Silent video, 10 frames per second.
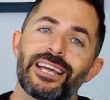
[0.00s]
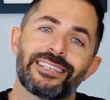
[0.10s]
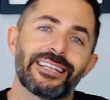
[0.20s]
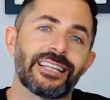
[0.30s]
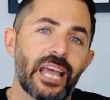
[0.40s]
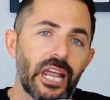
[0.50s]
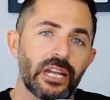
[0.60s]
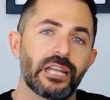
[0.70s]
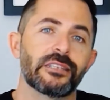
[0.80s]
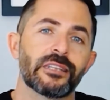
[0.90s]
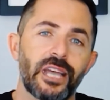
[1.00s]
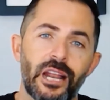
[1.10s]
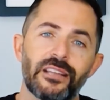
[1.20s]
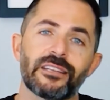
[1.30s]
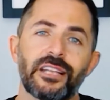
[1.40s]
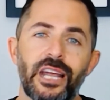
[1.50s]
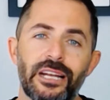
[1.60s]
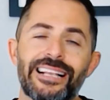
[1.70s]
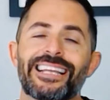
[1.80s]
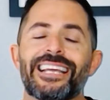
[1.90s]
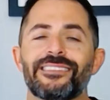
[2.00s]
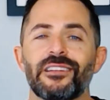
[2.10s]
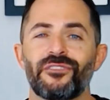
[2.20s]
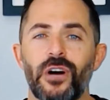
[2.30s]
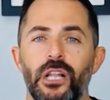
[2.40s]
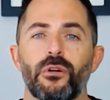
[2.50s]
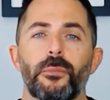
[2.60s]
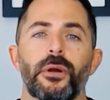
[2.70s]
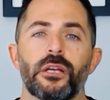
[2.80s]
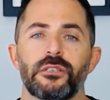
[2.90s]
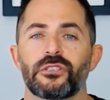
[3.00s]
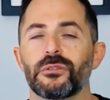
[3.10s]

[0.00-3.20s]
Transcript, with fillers: delayed and delayed and delayed is the follow up process.